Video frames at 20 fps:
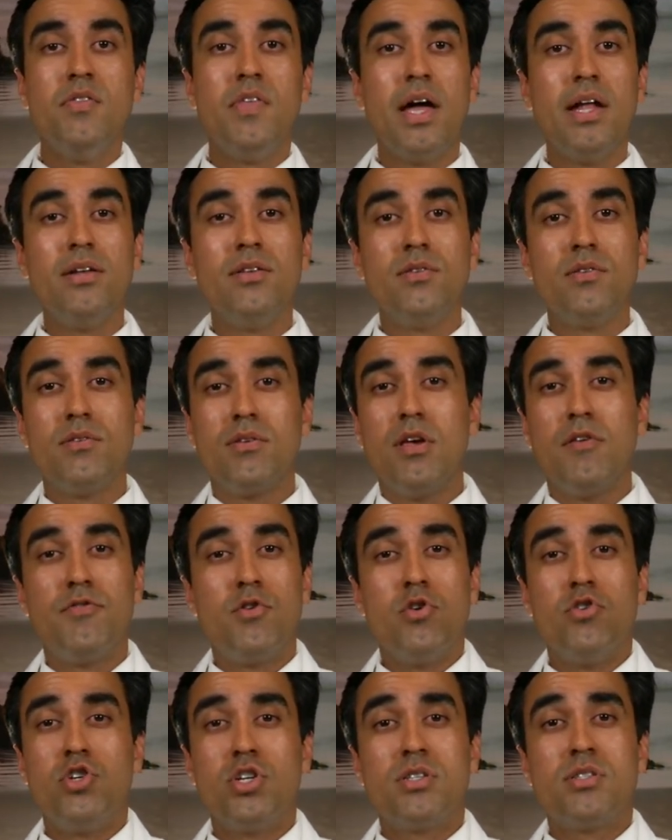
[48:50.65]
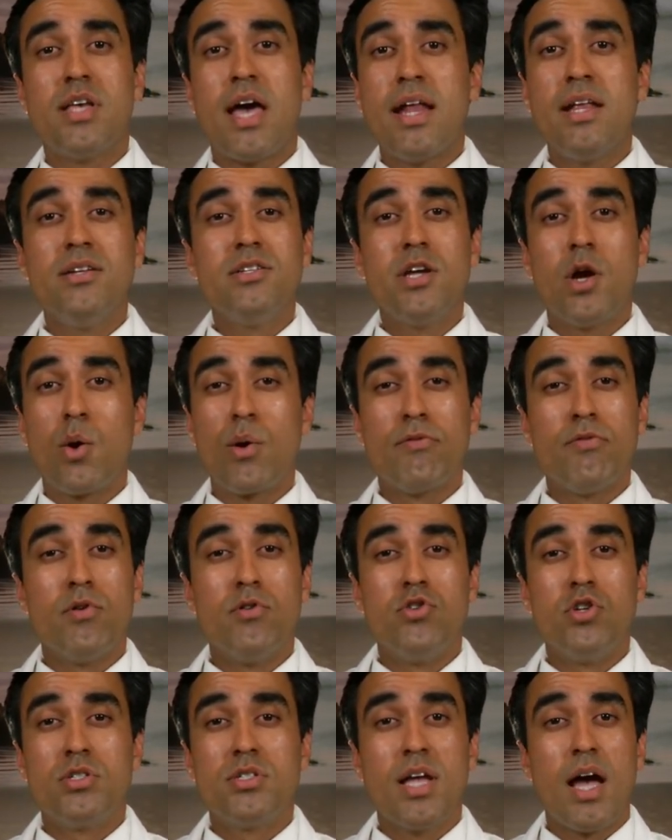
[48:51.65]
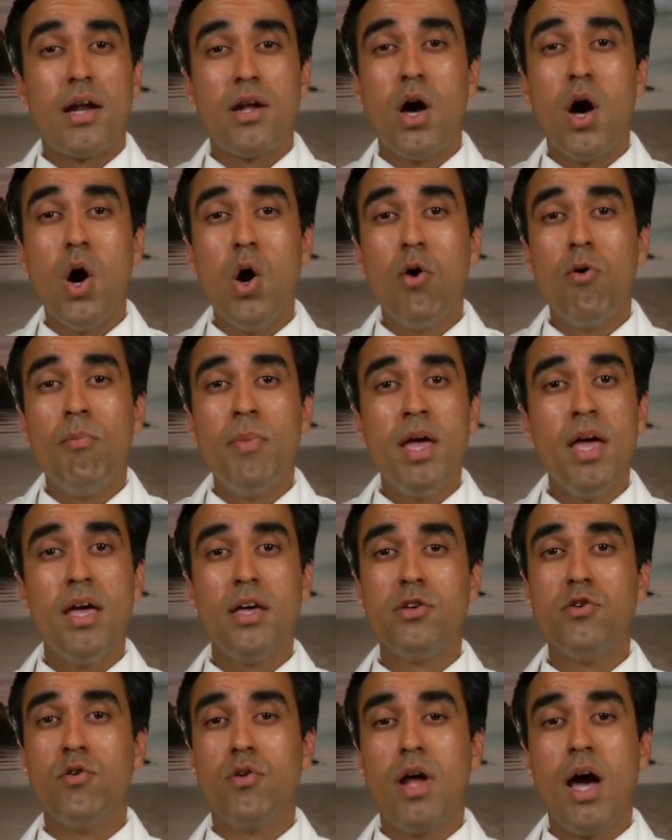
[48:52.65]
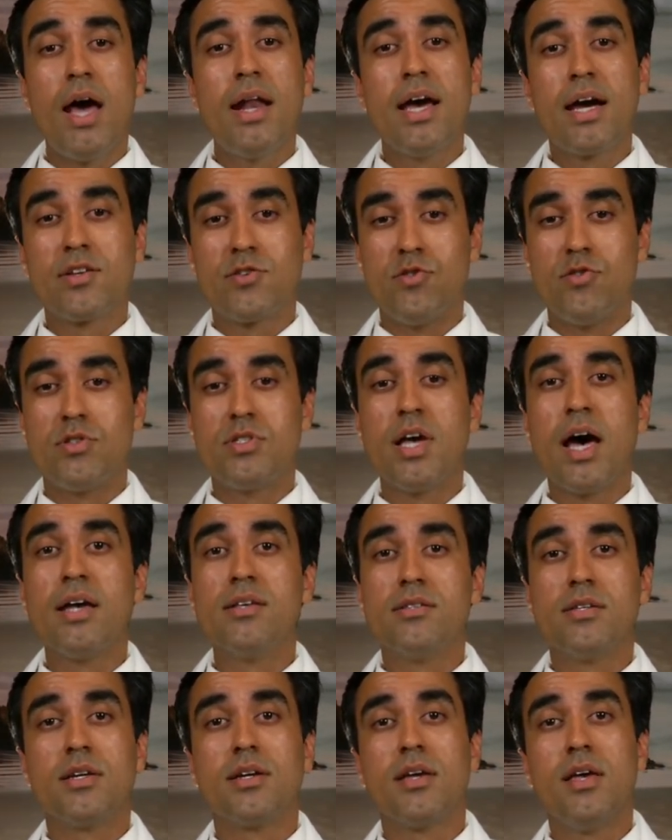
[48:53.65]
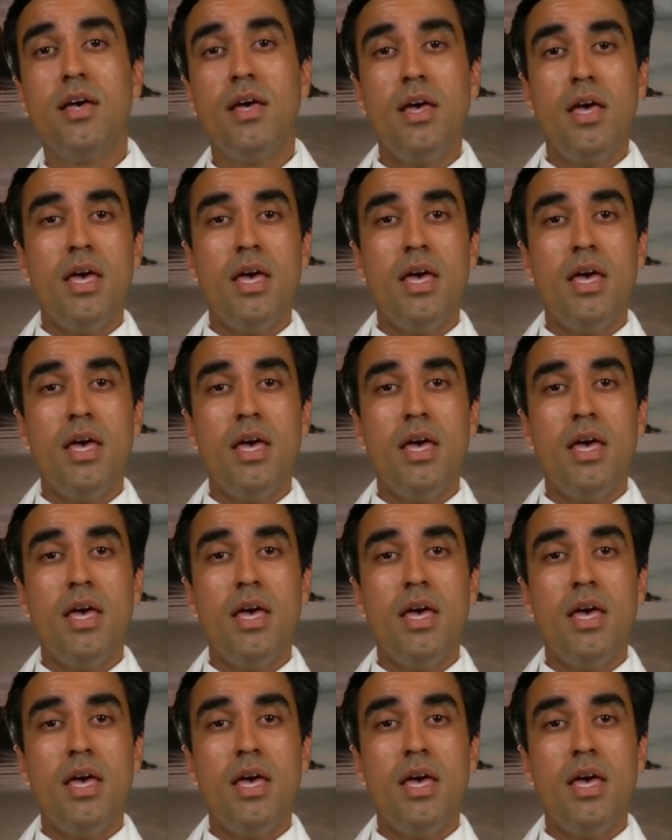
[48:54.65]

than if you're just sedentary, if you're just at home, you're not exercising.